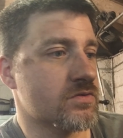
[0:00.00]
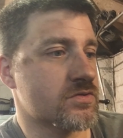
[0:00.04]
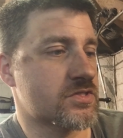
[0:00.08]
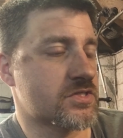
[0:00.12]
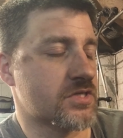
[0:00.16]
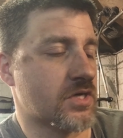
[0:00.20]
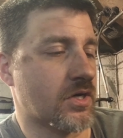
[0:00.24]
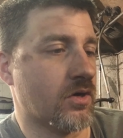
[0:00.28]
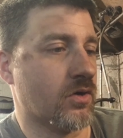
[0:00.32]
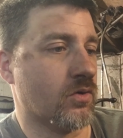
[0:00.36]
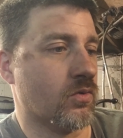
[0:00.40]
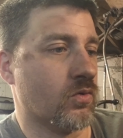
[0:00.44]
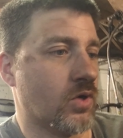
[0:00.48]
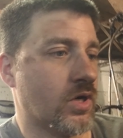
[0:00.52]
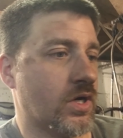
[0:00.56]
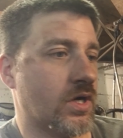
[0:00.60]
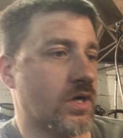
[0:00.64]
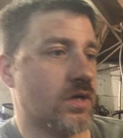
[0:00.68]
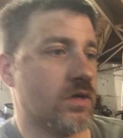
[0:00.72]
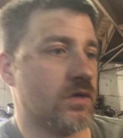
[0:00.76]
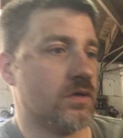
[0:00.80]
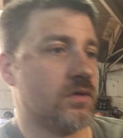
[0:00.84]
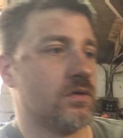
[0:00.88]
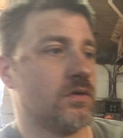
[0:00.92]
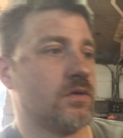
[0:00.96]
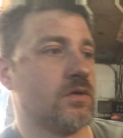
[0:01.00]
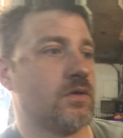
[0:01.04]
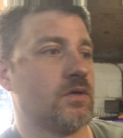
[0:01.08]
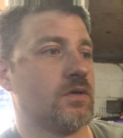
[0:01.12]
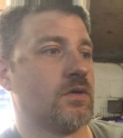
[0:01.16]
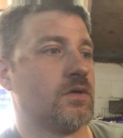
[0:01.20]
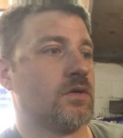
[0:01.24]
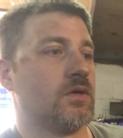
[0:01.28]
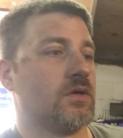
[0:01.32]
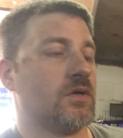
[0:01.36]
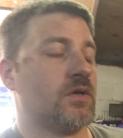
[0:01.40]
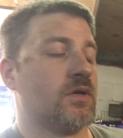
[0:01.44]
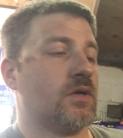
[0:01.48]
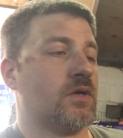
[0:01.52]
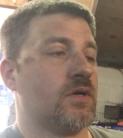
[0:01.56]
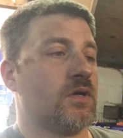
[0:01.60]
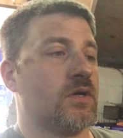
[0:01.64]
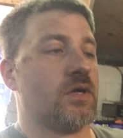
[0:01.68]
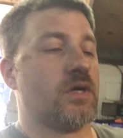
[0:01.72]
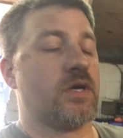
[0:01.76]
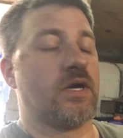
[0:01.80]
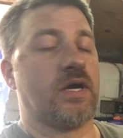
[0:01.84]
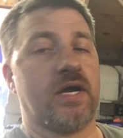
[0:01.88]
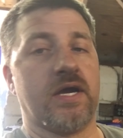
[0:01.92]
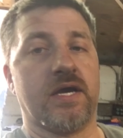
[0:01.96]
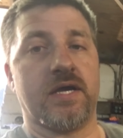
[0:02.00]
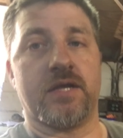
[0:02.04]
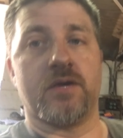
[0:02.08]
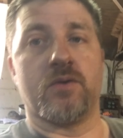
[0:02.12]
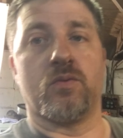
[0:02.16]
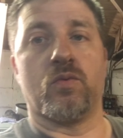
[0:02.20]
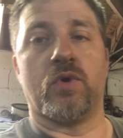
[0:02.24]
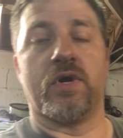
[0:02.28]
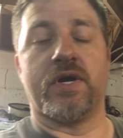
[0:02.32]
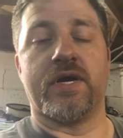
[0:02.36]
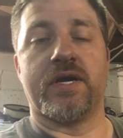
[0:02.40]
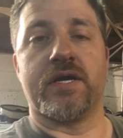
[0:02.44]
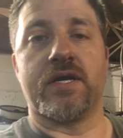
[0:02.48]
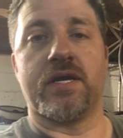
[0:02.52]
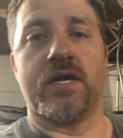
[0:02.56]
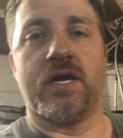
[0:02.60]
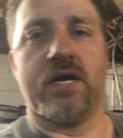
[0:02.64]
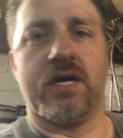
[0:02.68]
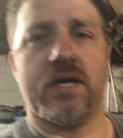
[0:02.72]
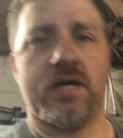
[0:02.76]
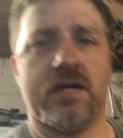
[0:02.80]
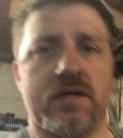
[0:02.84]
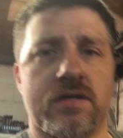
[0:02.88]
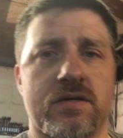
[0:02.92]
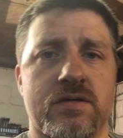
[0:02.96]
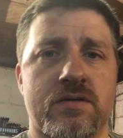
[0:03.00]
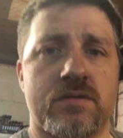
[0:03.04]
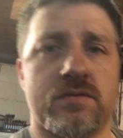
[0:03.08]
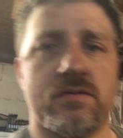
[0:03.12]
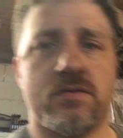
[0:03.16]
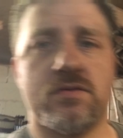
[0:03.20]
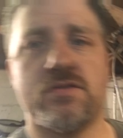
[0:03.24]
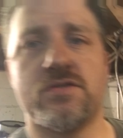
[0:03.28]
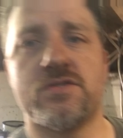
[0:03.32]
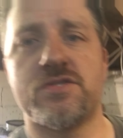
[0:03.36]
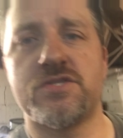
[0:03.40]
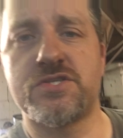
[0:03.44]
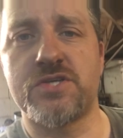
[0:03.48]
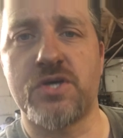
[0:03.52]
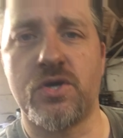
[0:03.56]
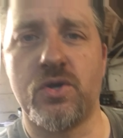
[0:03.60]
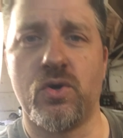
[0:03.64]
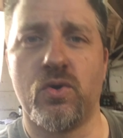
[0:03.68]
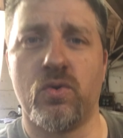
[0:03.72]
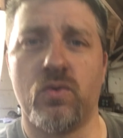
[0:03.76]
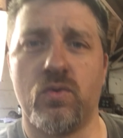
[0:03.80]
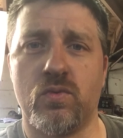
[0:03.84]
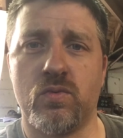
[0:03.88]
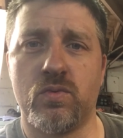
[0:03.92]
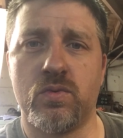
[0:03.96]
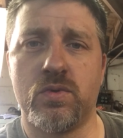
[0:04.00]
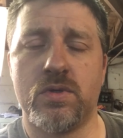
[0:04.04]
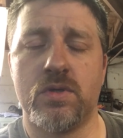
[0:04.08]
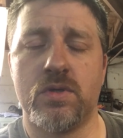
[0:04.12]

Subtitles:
So, anyway, so